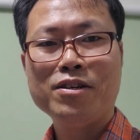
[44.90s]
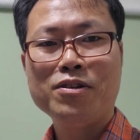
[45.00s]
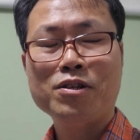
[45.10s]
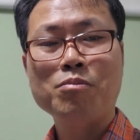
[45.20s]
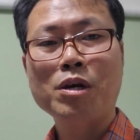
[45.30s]

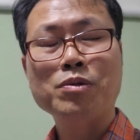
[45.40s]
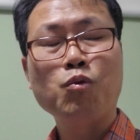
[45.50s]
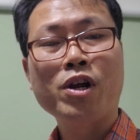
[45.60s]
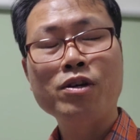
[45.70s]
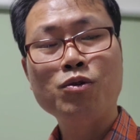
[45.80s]
Sometimes
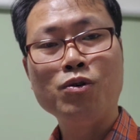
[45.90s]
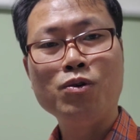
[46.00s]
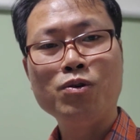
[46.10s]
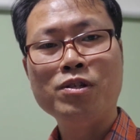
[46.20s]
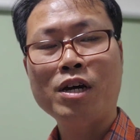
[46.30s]
what I
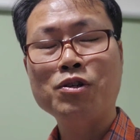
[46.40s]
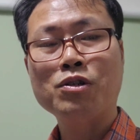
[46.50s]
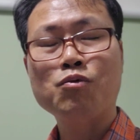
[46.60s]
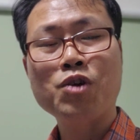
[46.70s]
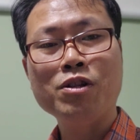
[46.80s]
do is I
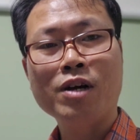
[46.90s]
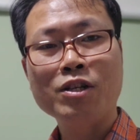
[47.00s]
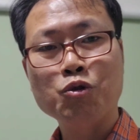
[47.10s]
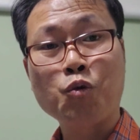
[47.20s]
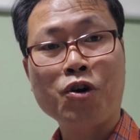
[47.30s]
just read
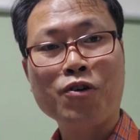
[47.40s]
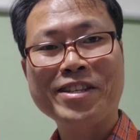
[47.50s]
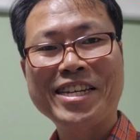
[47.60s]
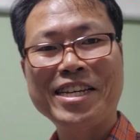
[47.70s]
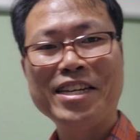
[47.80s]
God's
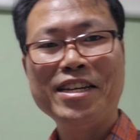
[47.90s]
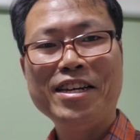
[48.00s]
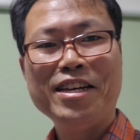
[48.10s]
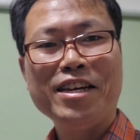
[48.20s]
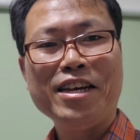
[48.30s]
word
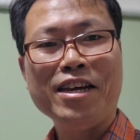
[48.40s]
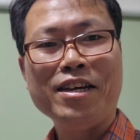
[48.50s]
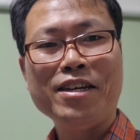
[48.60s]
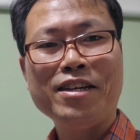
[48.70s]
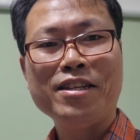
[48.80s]

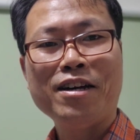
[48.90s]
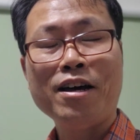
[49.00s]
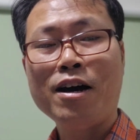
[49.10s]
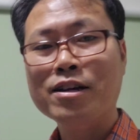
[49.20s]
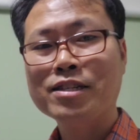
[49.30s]
and I
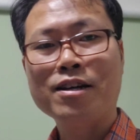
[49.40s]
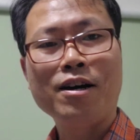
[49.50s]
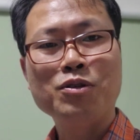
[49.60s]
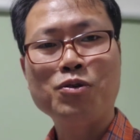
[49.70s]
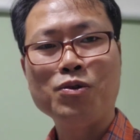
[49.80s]
ask
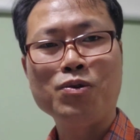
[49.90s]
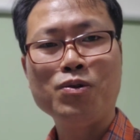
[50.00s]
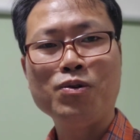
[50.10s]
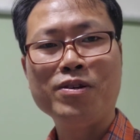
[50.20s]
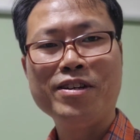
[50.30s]
God
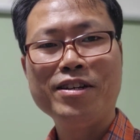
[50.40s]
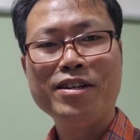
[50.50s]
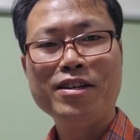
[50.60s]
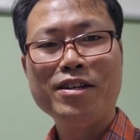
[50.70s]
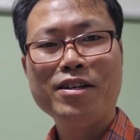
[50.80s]
to
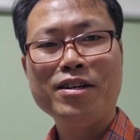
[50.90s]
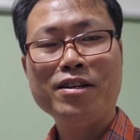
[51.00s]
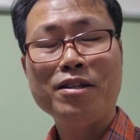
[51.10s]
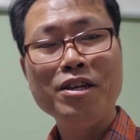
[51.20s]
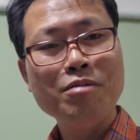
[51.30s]

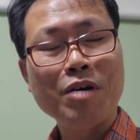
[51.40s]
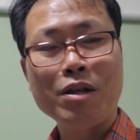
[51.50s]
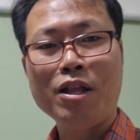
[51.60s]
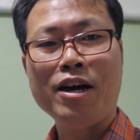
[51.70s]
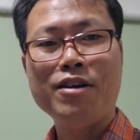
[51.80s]
lead
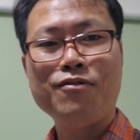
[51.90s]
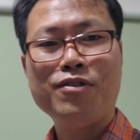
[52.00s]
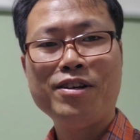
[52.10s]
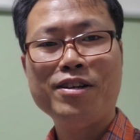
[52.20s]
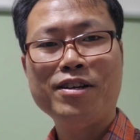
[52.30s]
my life.
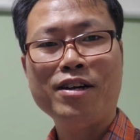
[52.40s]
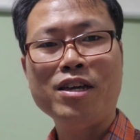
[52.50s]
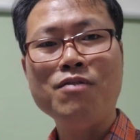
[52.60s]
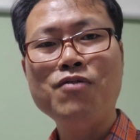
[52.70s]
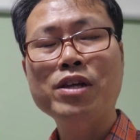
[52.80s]
I
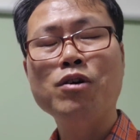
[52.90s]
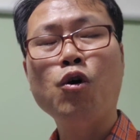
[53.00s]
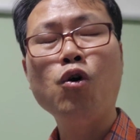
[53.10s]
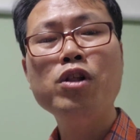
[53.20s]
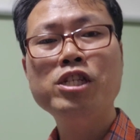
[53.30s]
invite the
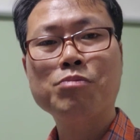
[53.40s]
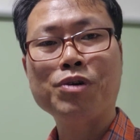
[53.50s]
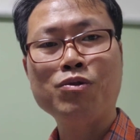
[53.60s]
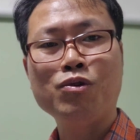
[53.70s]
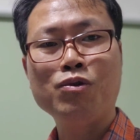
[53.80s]
Holy
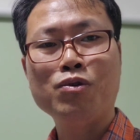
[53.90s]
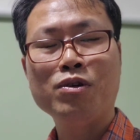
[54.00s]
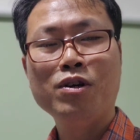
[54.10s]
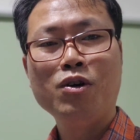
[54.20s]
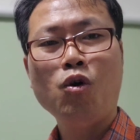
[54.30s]
Spirit to
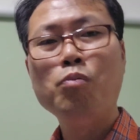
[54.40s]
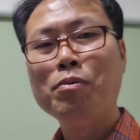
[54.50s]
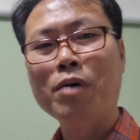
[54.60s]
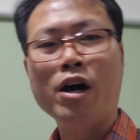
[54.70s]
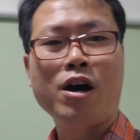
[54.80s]

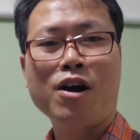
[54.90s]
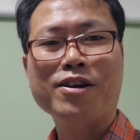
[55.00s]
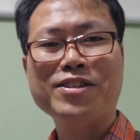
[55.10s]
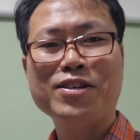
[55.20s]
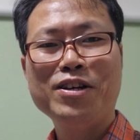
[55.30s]
open my
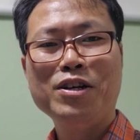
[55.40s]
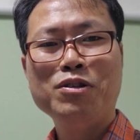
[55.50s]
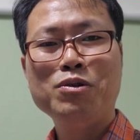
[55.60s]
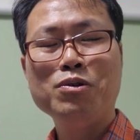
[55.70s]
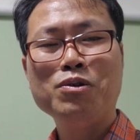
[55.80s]
heart
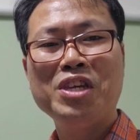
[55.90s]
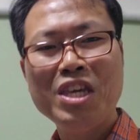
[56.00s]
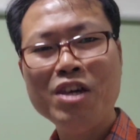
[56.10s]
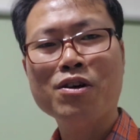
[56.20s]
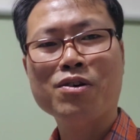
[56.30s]
to
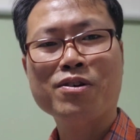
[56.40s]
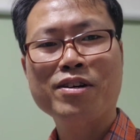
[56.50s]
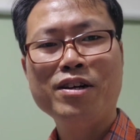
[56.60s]
hear